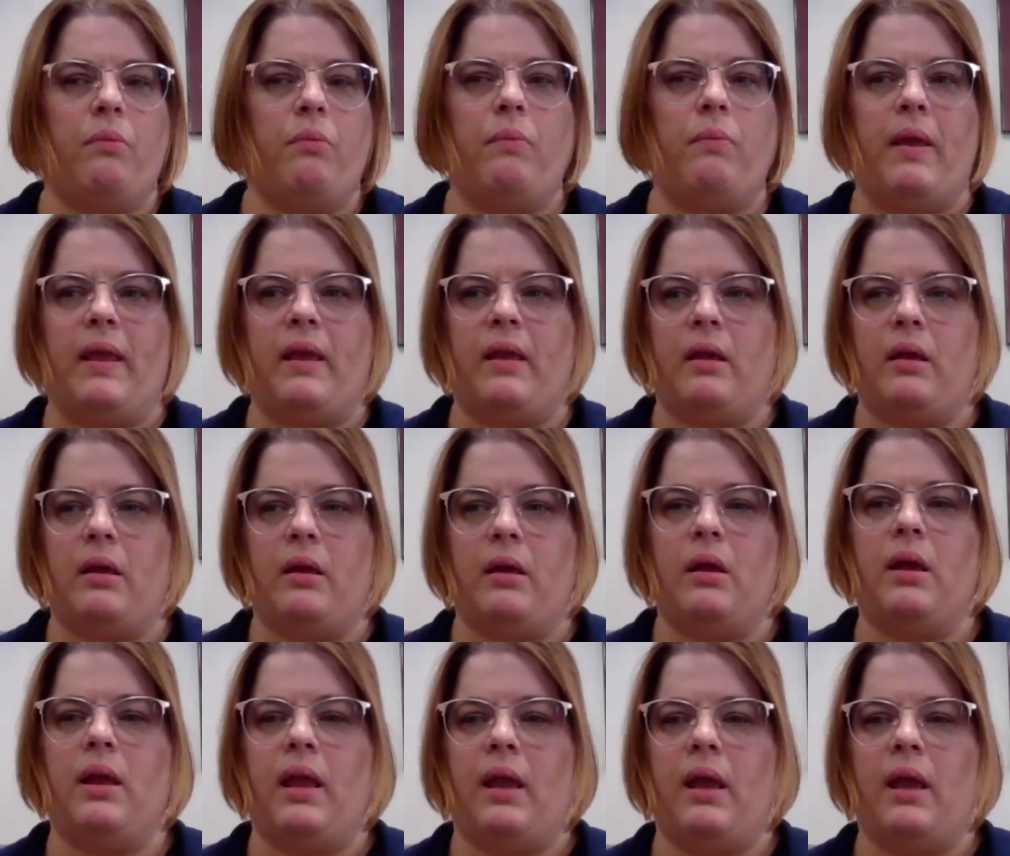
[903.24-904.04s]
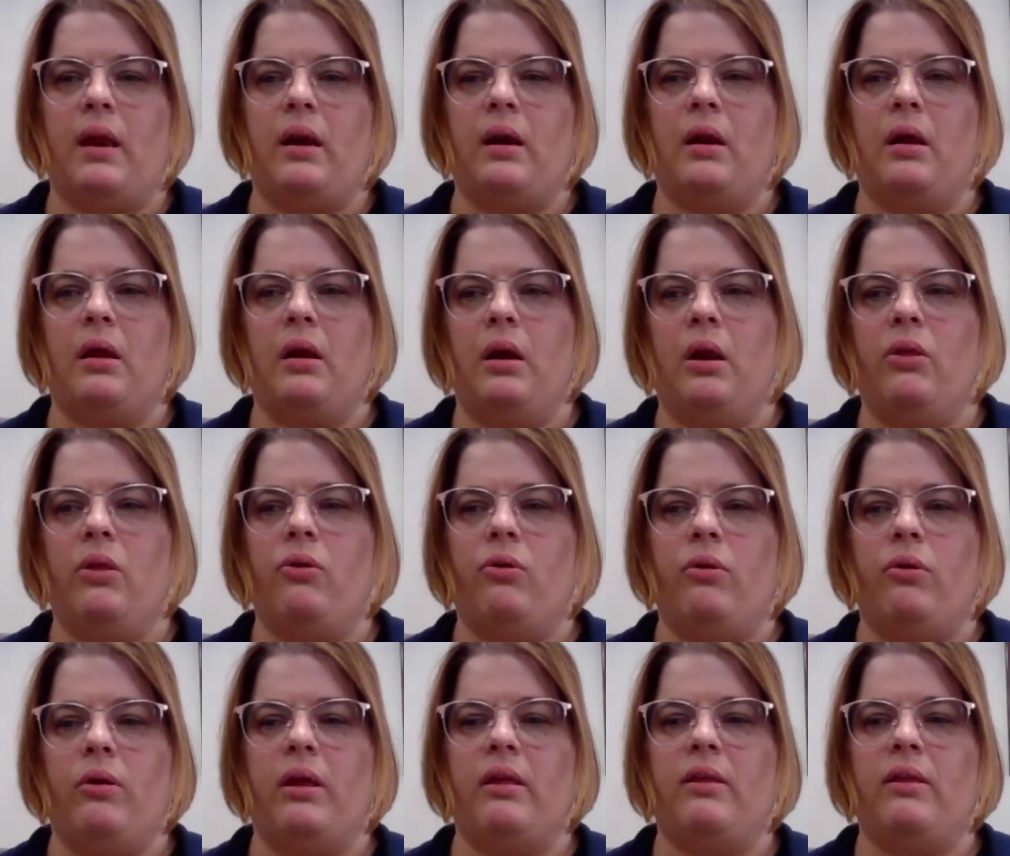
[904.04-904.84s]
make it, again,
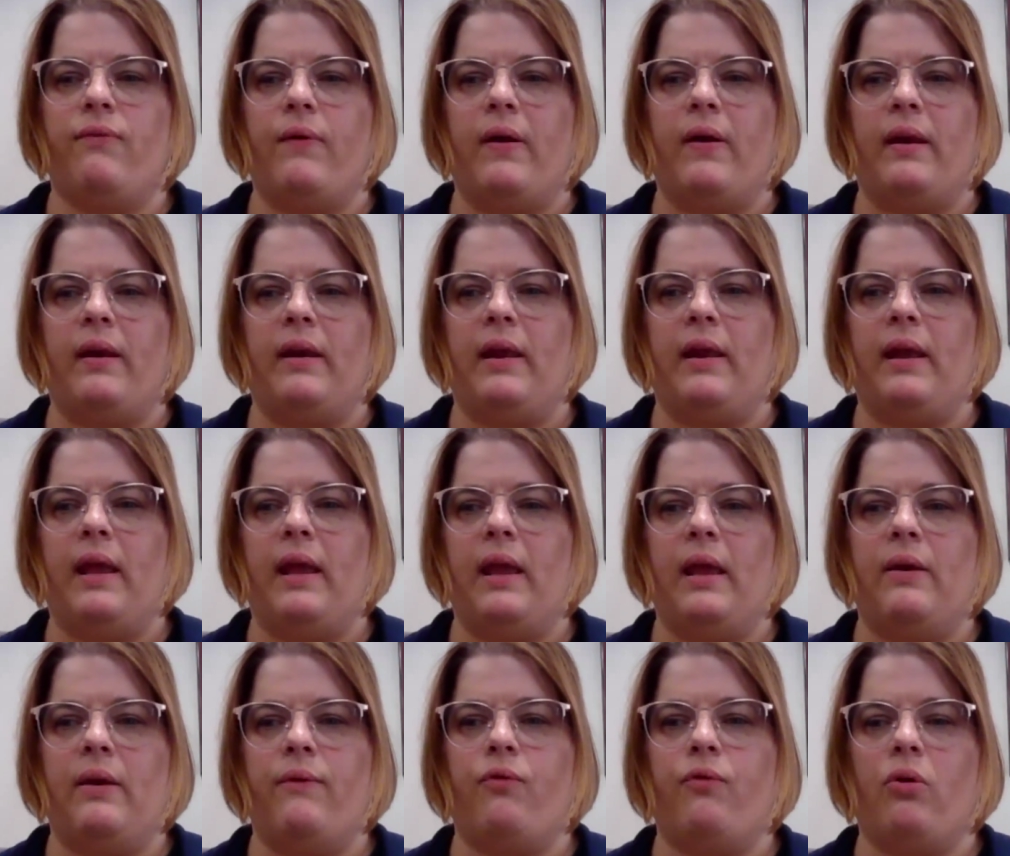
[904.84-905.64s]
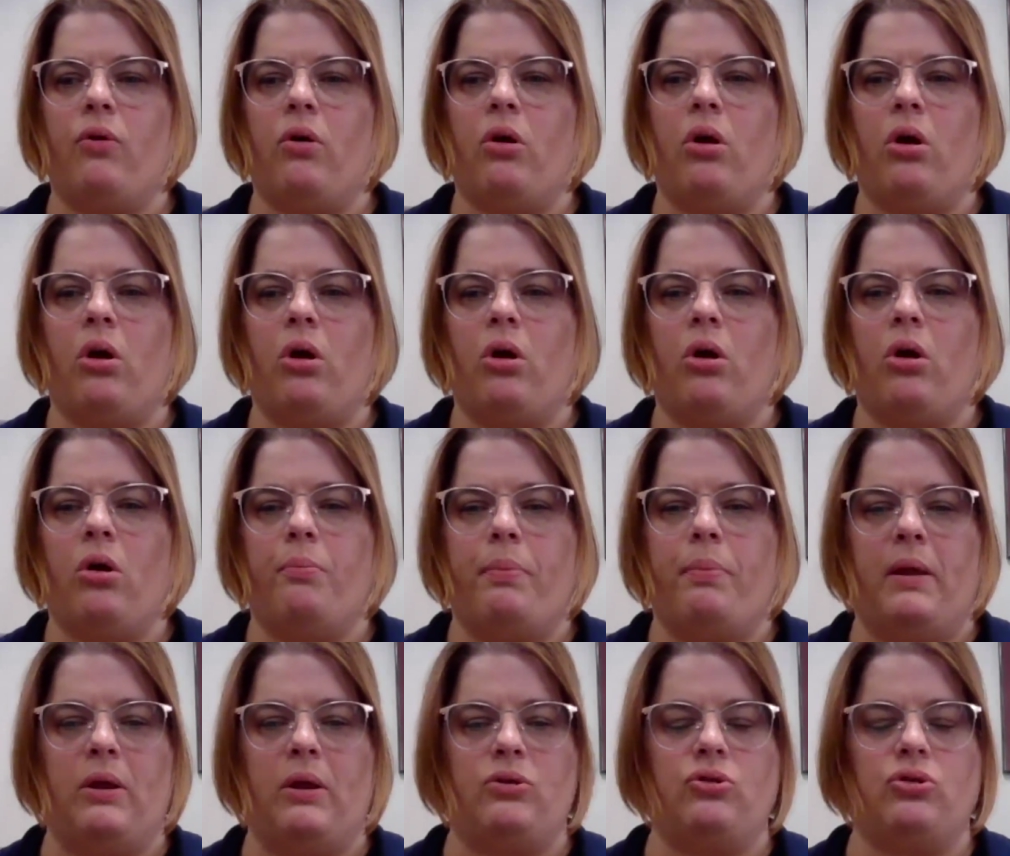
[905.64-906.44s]
another nice finding aid for our
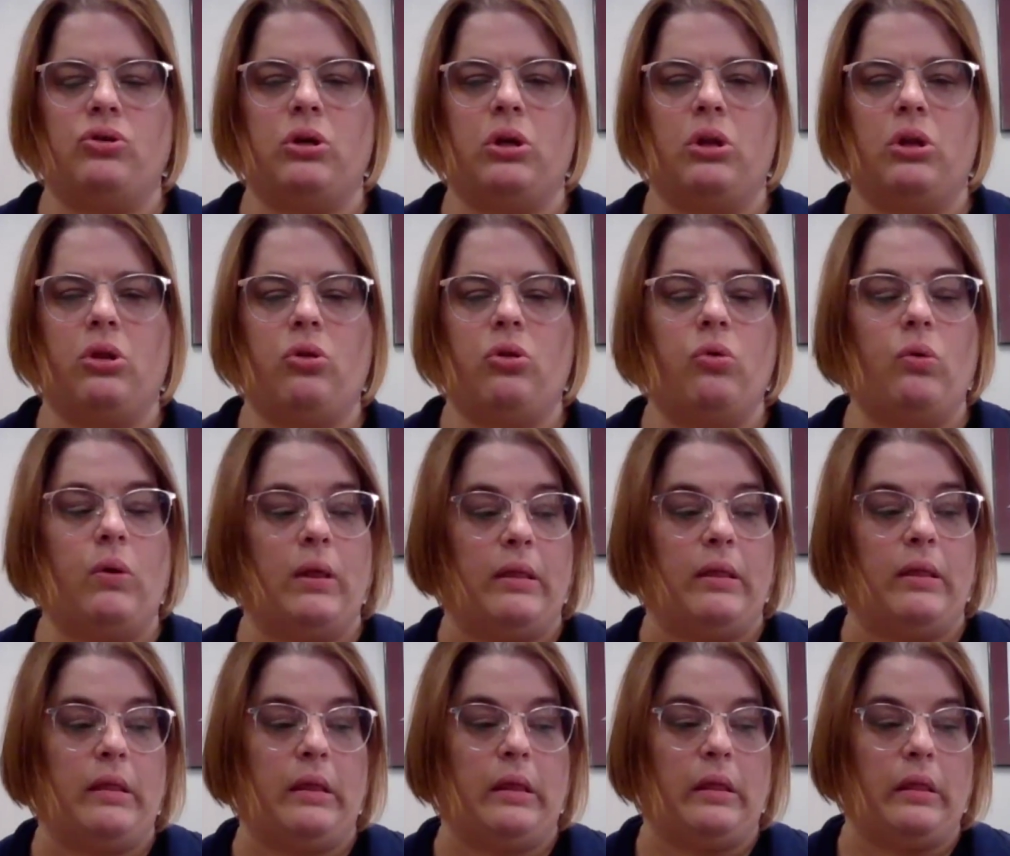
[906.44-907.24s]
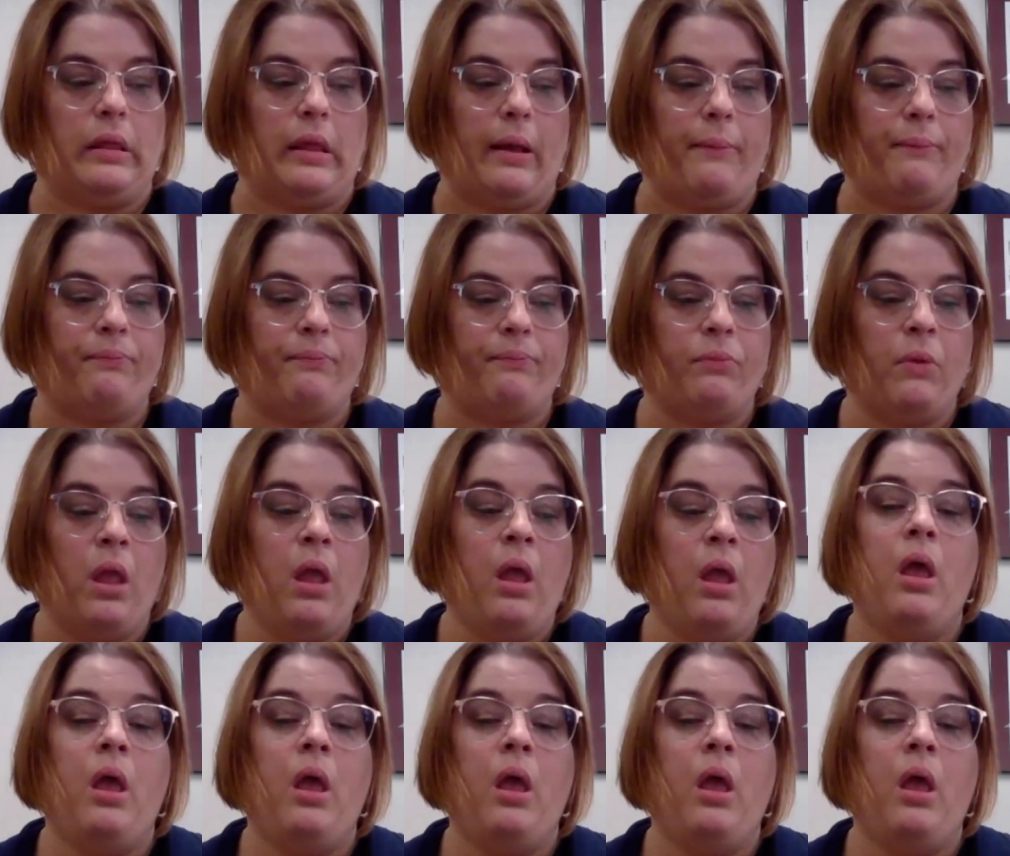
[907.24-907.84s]
patrons who can see them.